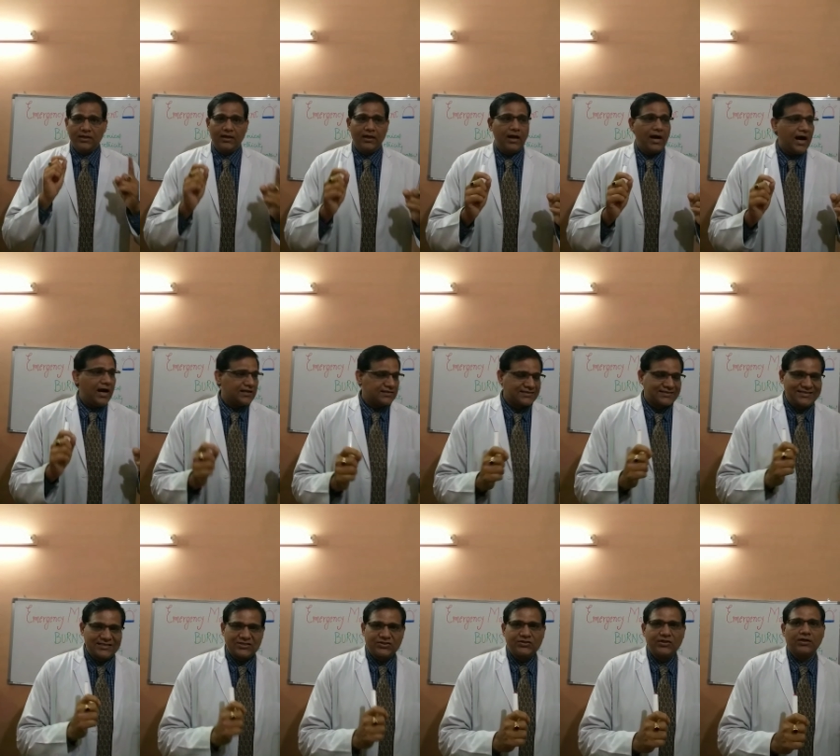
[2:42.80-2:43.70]
ask
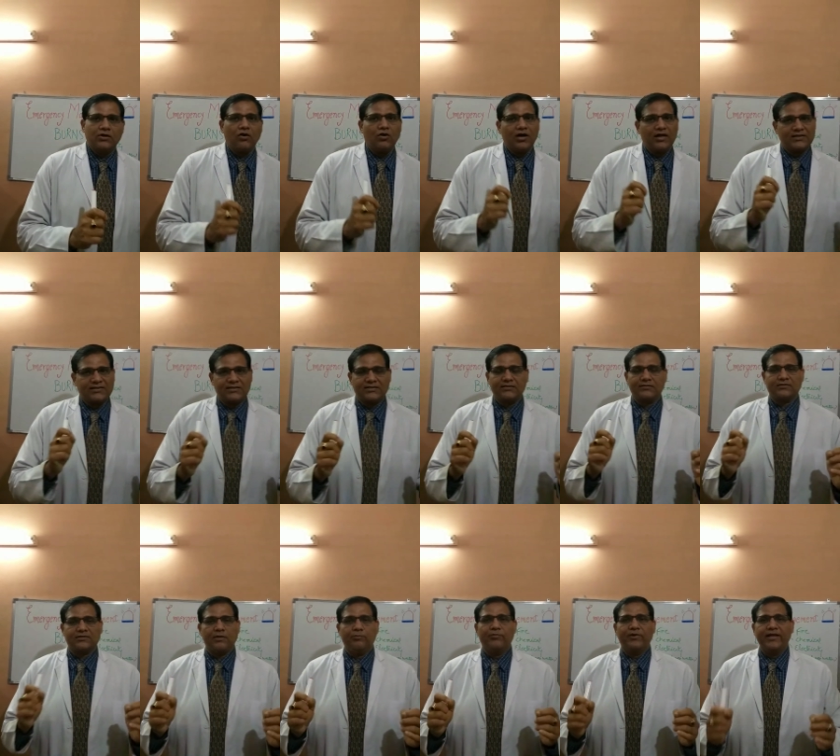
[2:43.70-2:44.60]
sister or ask
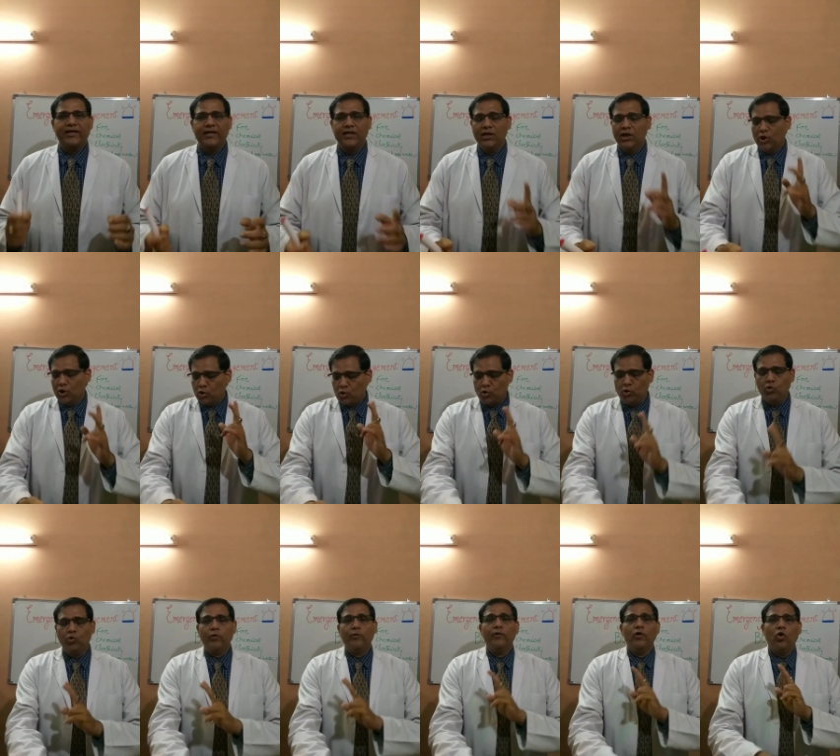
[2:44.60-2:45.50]
somebody
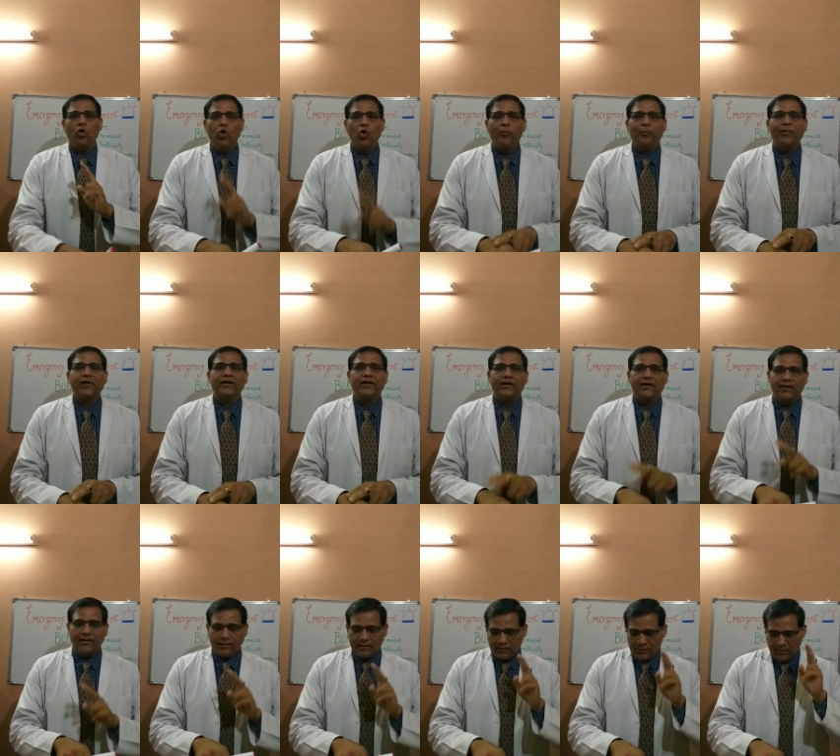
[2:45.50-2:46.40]
to open
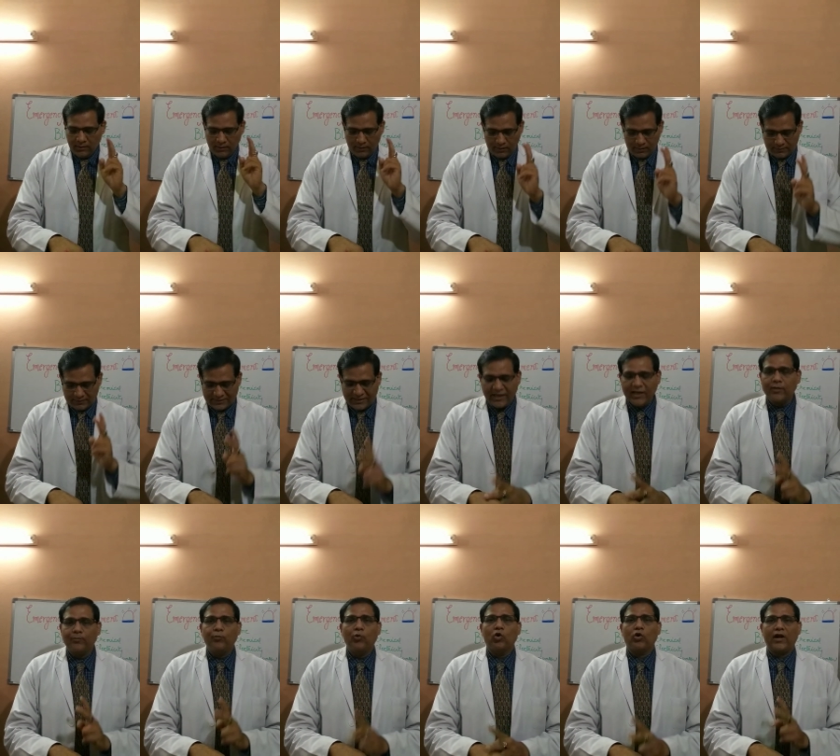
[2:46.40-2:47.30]
a
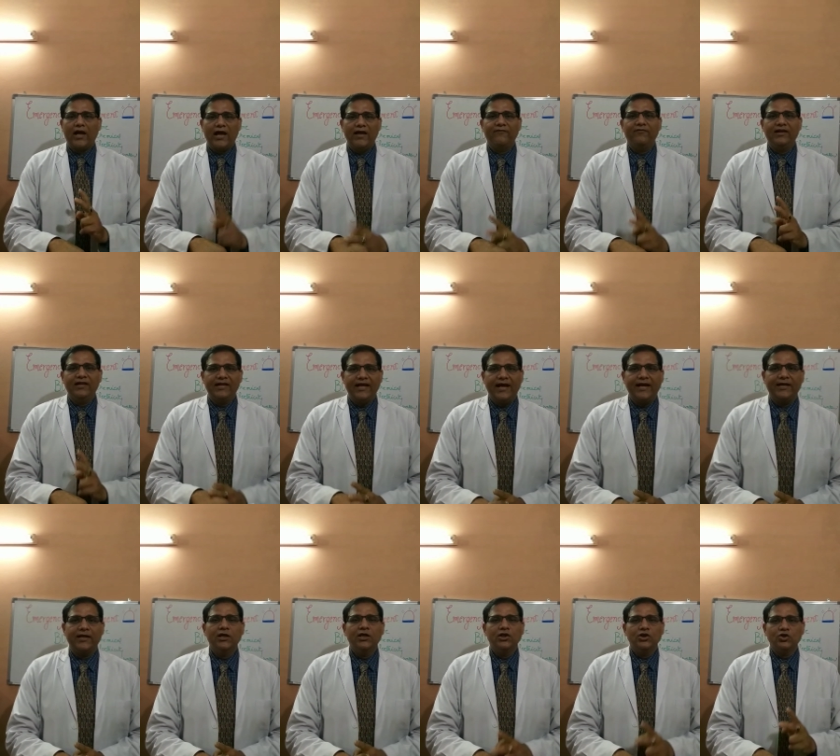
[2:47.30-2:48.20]
thick bore IV line,